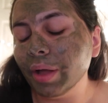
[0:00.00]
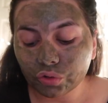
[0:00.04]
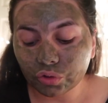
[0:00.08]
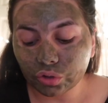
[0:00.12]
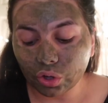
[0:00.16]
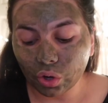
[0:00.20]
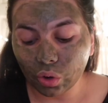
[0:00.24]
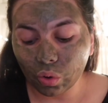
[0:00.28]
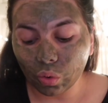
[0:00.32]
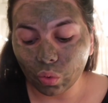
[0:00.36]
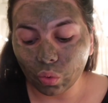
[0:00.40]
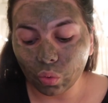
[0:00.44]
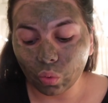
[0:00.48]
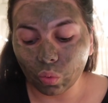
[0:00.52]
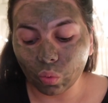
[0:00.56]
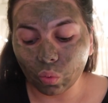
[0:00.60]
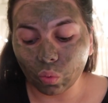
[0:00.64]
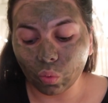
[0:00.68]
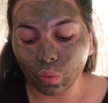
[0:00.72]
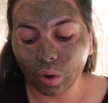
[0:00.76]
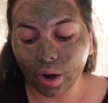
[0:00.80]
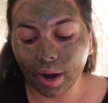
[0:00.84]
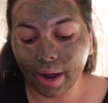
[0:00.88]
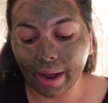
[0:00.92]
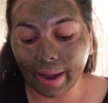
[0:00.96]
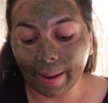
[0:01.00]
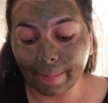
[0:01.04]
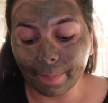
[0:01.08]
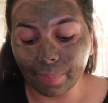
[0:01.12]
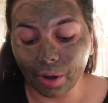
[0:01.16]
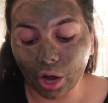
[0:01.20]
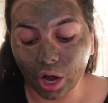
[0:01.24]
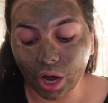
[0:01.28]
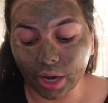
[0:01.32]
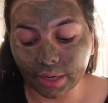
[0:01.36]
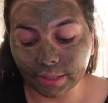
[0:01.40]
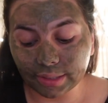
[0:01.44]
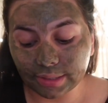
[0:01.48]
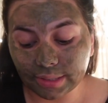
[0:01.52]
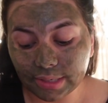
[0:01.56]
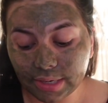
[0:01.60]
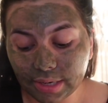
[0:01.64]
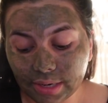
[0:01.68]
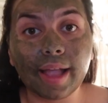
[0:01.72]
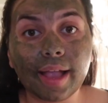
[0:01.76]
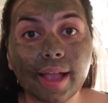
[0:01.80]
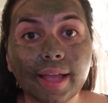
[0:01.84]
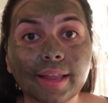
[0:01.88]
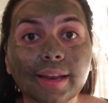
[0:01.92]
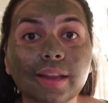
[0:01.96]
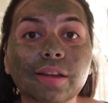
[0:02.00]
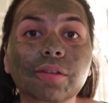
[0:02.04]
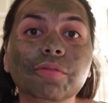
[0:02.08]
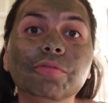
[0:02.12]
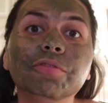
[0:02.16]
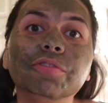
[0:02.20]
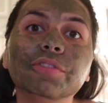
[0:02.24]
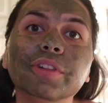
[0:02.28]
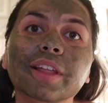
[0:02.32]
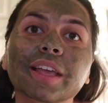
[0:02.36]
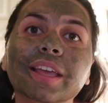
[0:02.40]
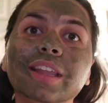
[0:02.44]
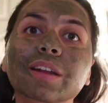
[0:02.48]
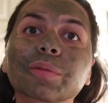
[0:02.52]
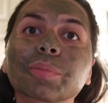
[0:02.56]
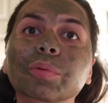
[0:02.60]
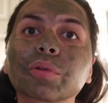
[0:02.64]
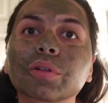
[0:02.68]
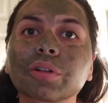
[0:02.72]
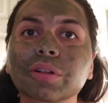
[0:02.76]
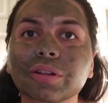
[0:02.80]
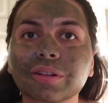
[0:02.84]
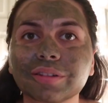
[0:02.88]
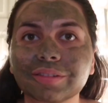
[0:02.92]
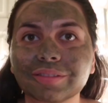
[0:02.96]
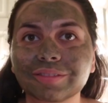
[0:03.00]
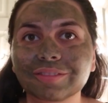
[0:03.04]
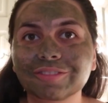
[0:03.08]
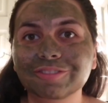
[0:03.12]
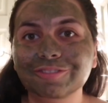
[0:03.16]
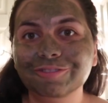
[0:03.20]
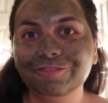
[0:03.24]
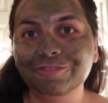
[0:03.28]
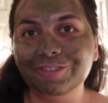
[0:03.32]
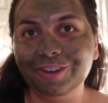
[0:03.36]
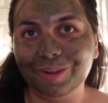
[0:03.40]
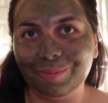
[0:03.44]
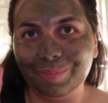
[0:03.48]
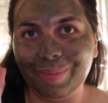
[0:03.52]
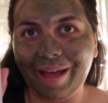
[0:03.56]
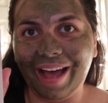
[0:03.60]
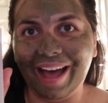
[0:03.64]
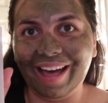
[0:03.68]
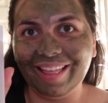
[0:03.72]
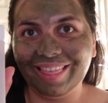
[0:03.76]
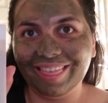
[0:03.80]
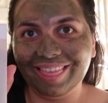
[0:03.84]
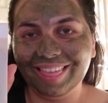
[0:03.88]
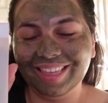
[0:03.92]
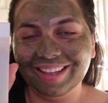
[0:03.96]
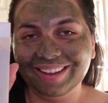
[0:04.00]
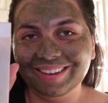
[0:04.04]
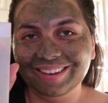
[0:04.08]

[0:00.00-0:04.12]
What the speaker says: So I bought an inflatable foot bath.